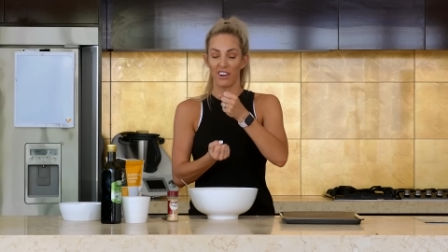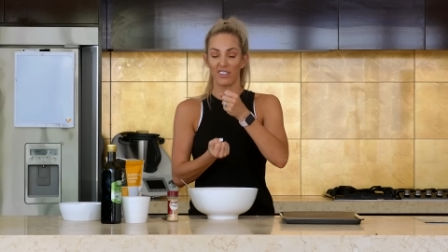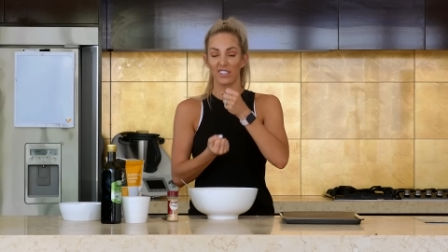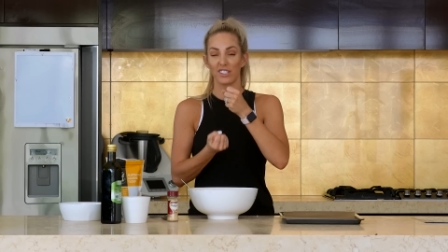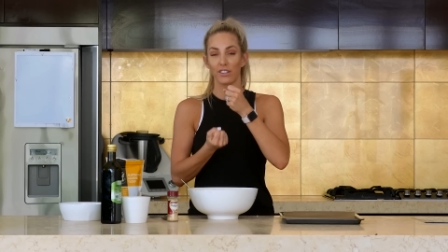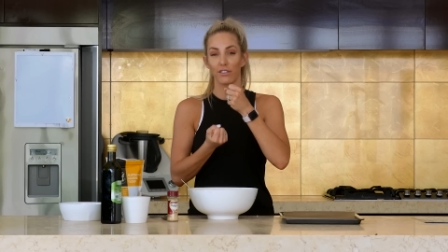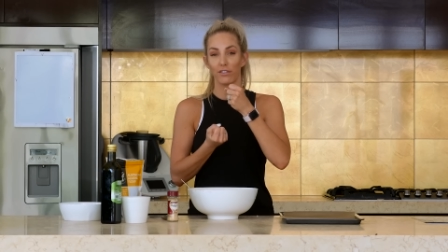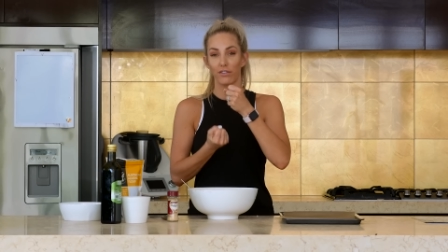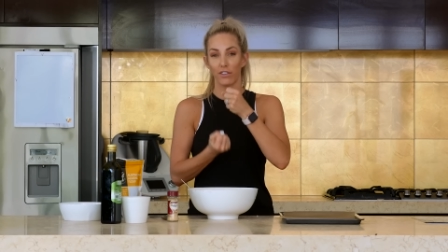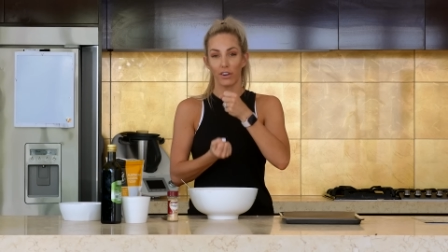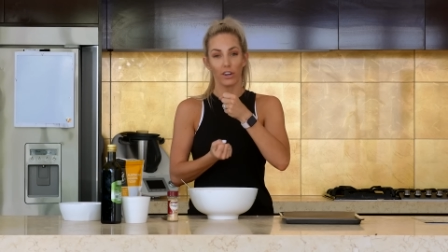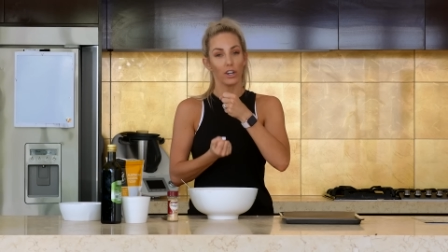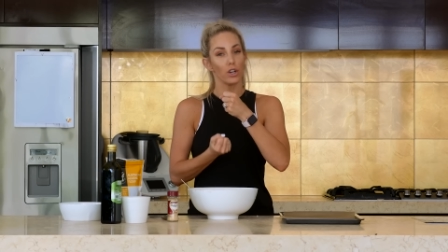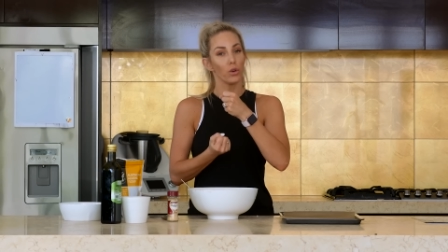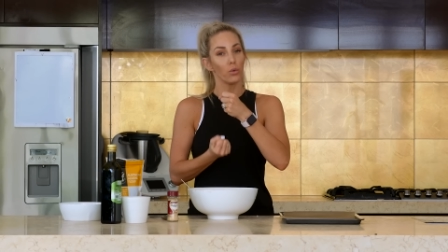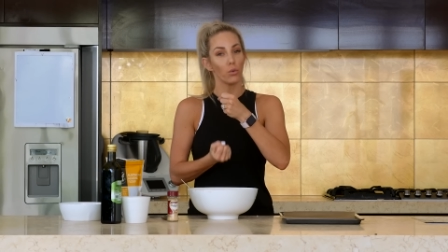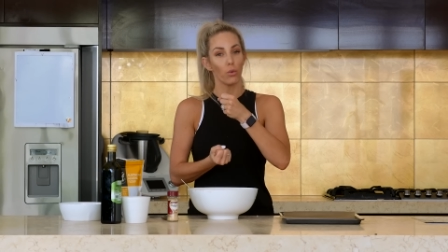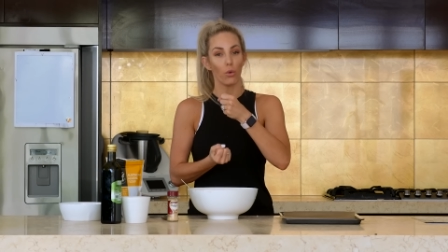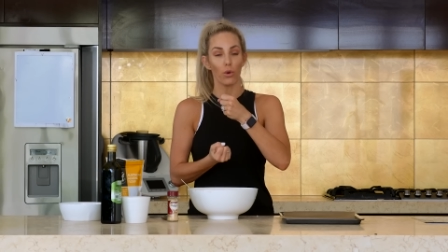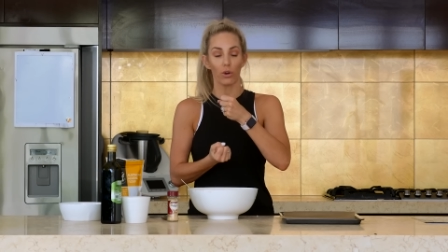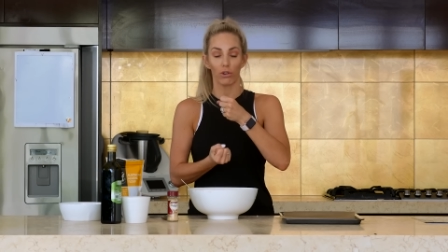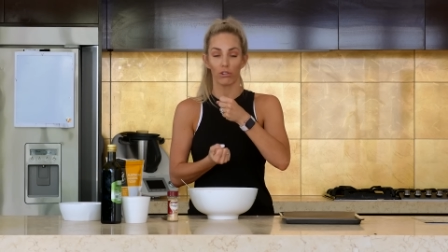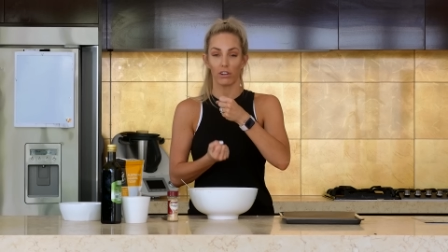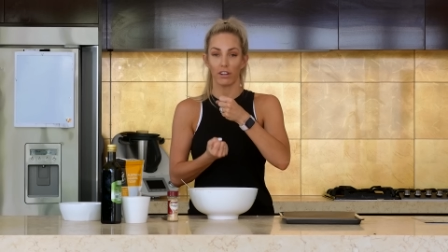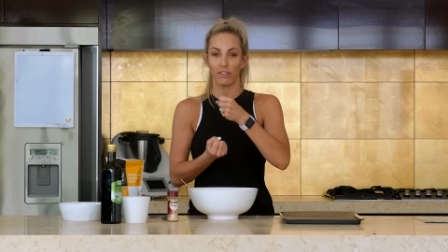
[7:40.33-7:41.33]
It's a very
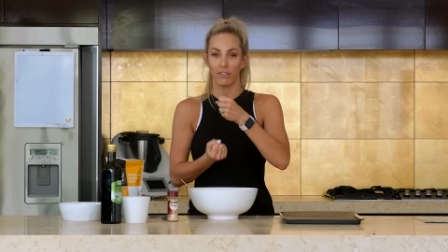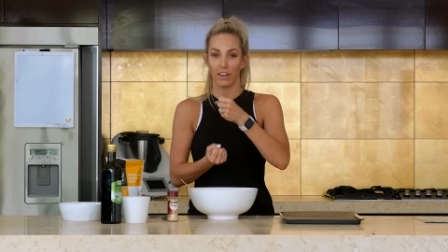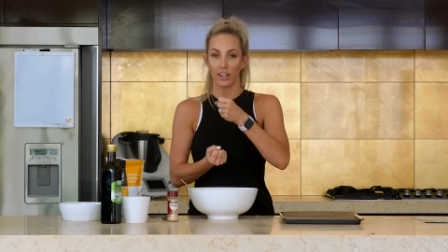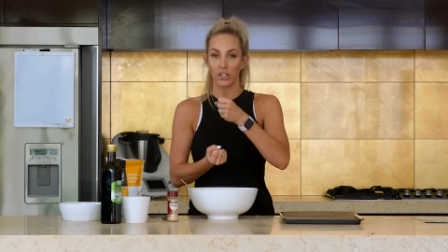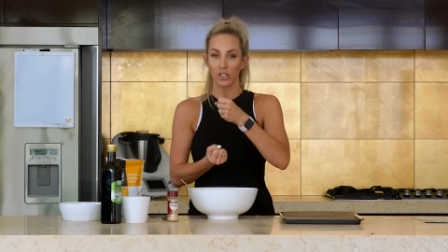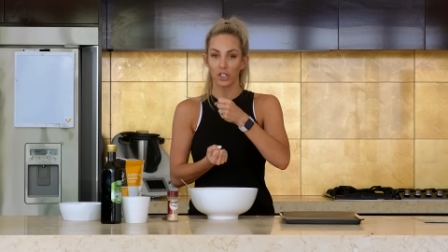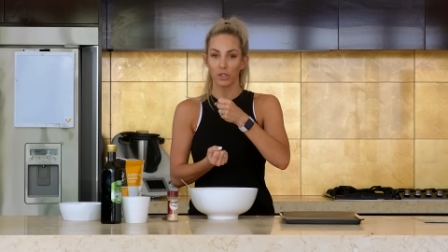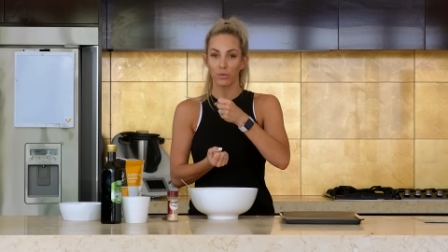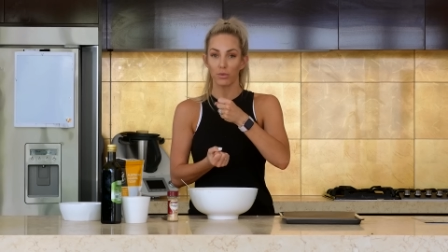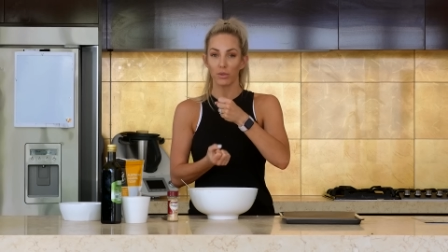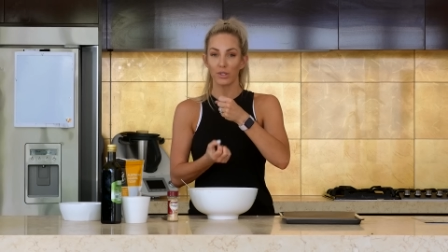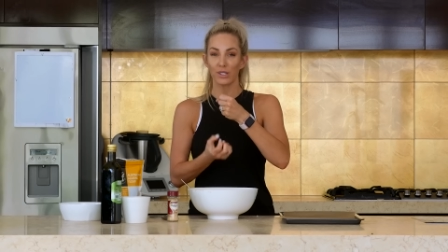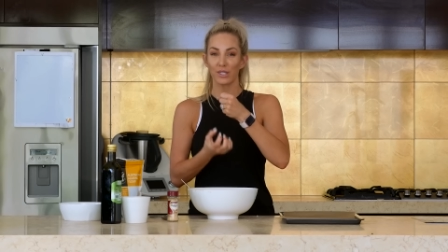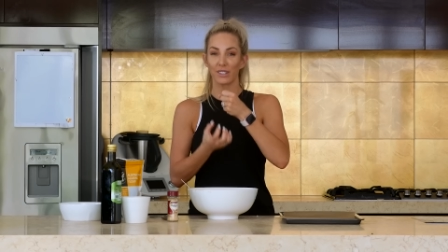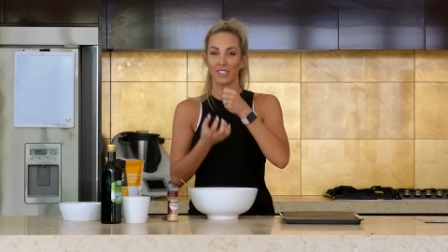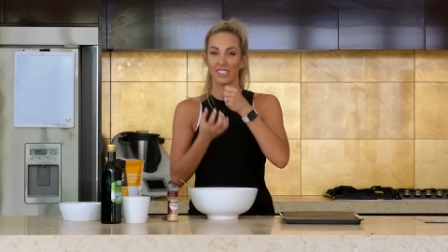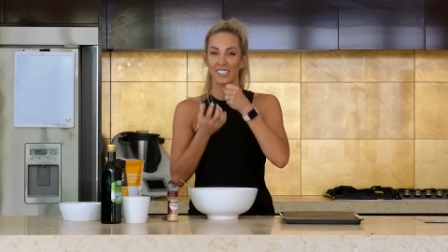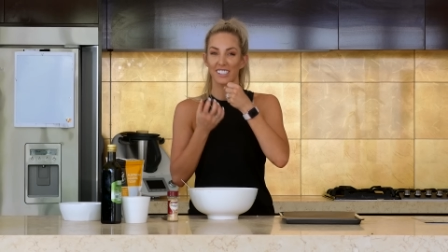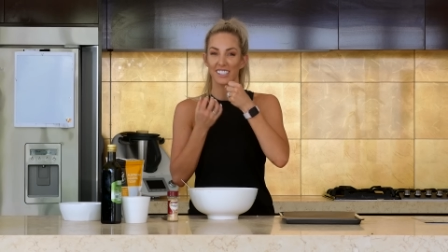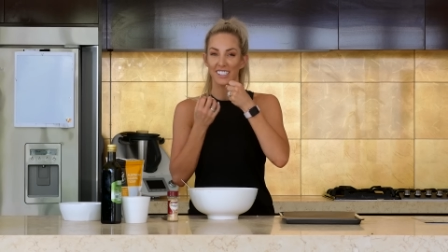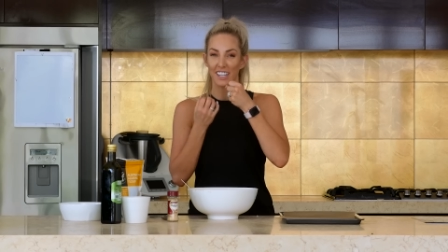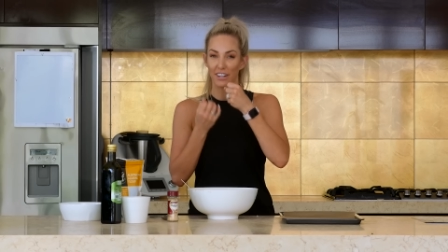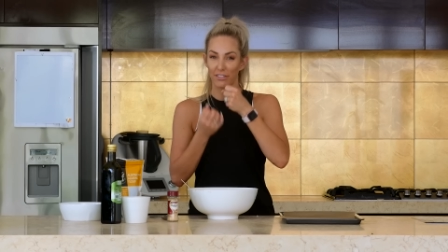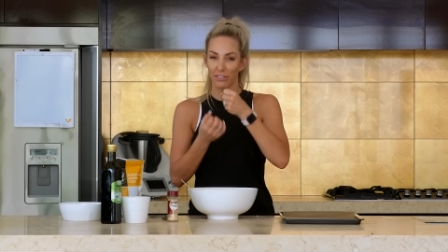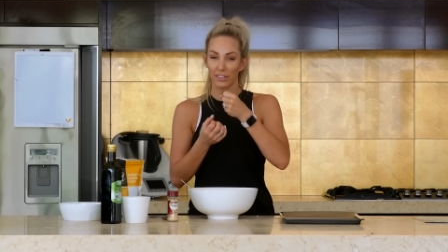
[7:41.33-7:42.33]
watery vegetable, so it's
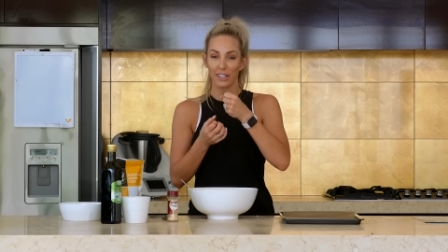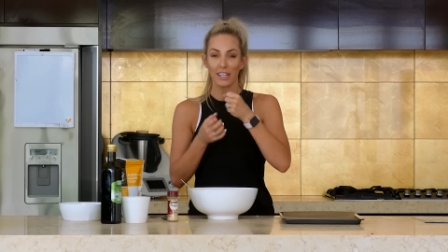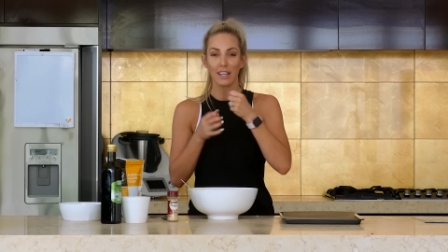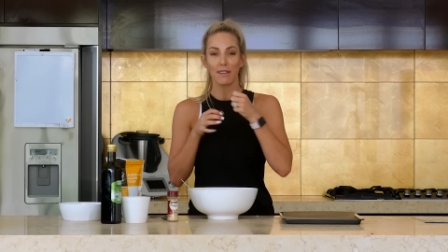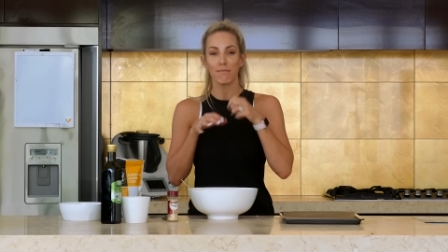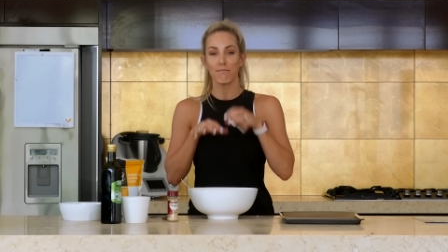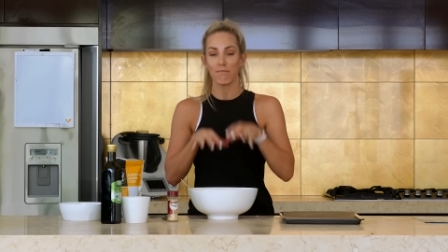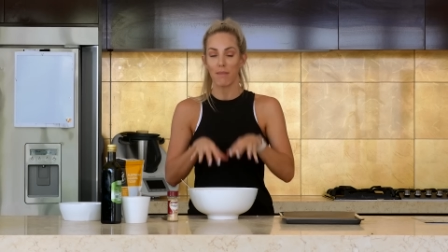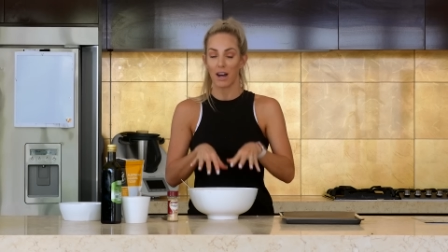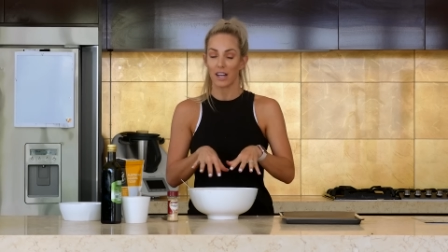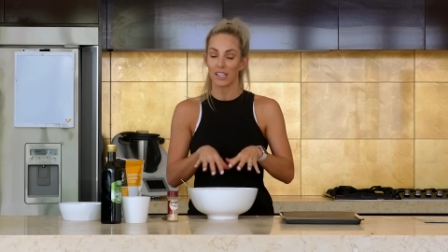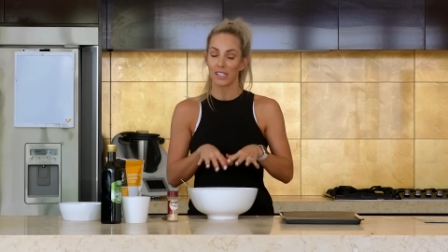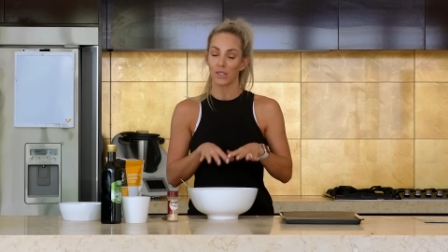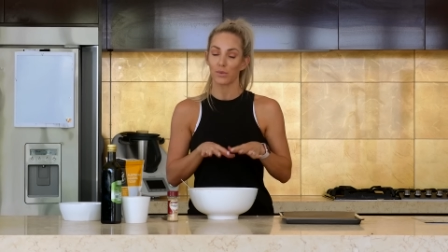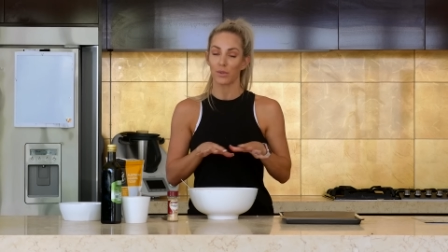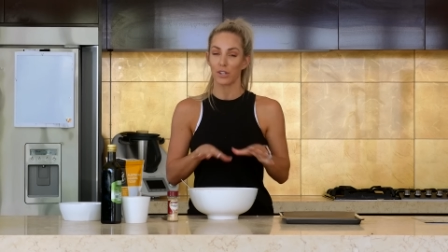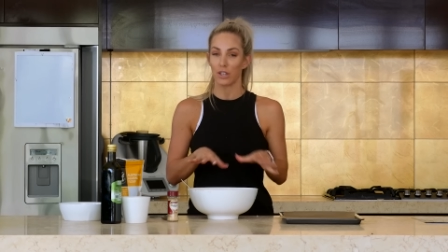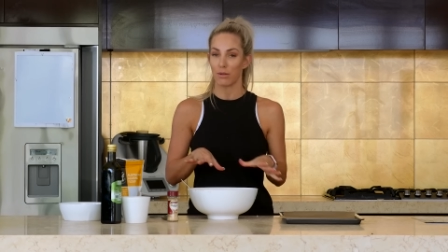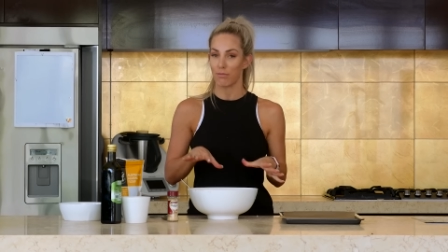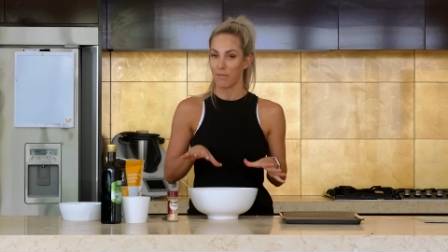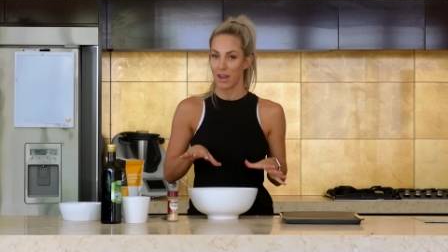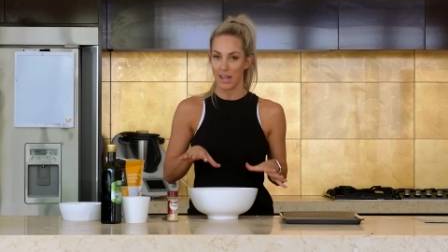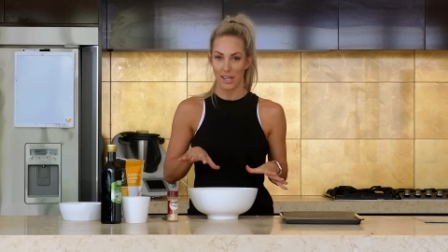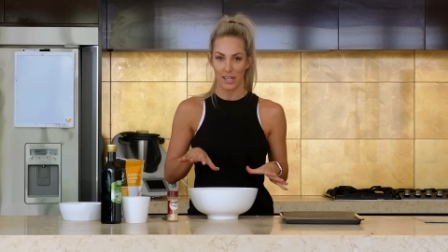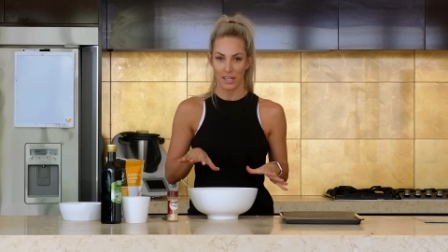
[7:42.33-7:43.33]
definitely a must when
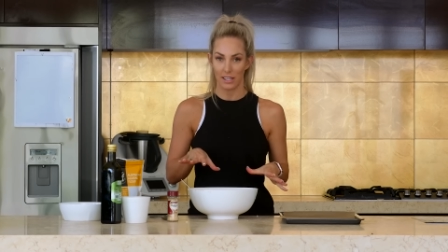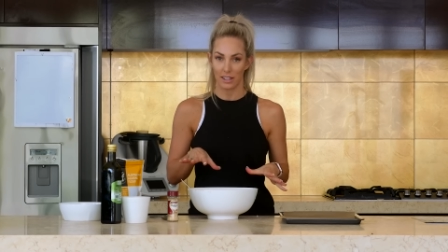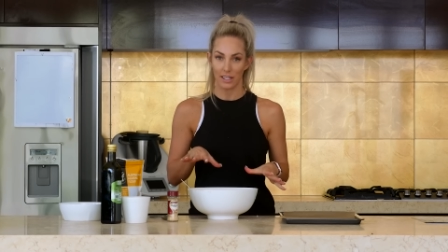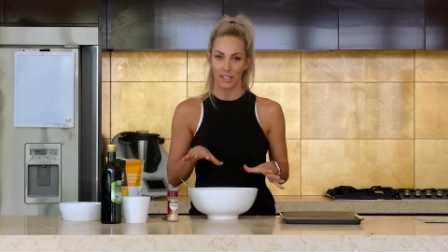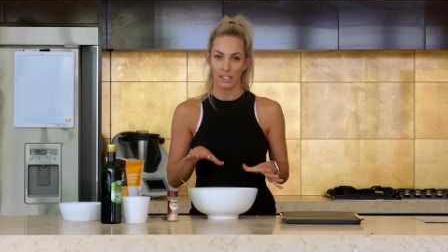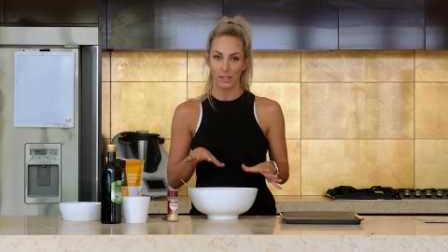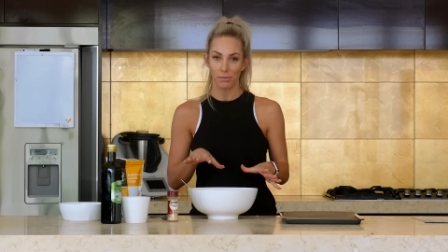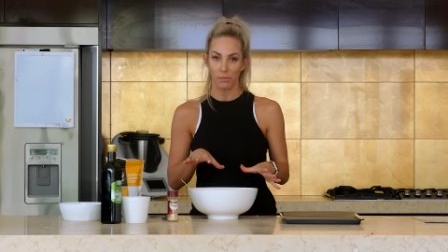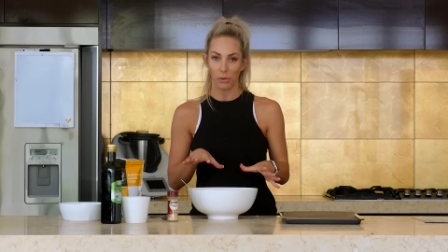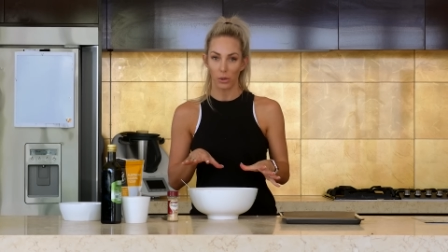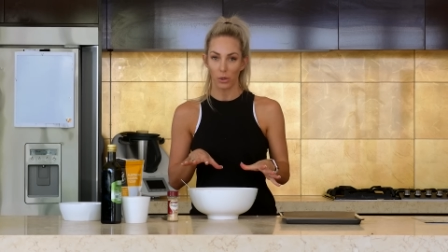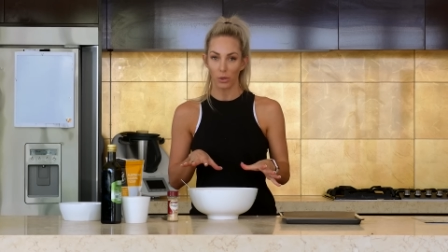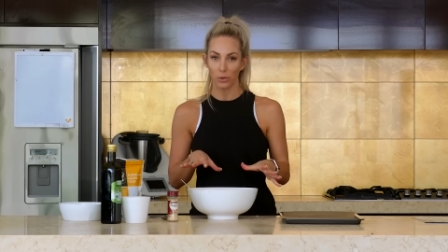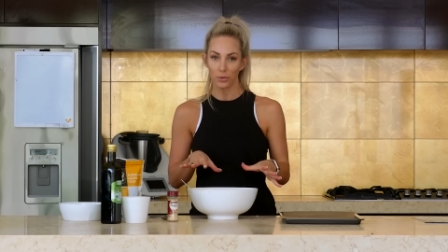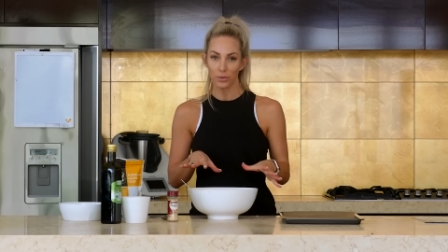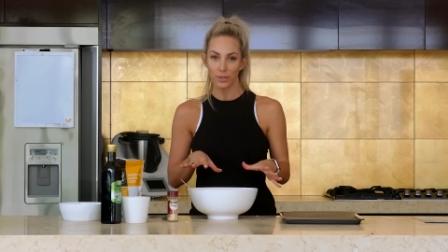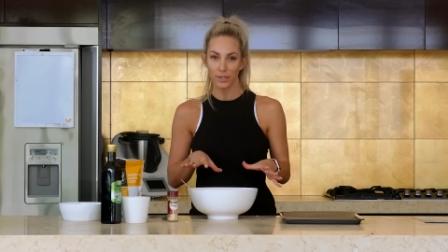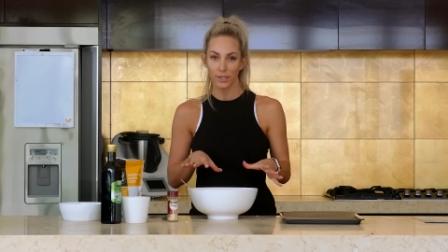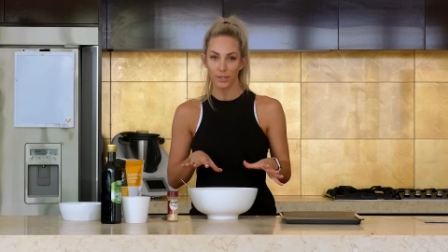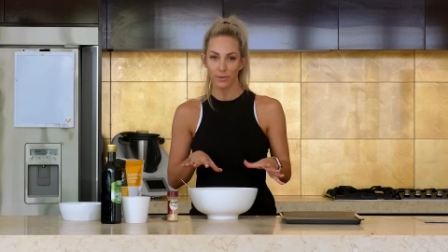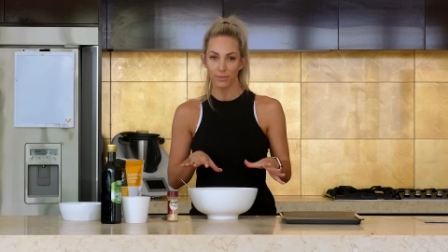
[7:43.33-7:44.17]
you're making these balls.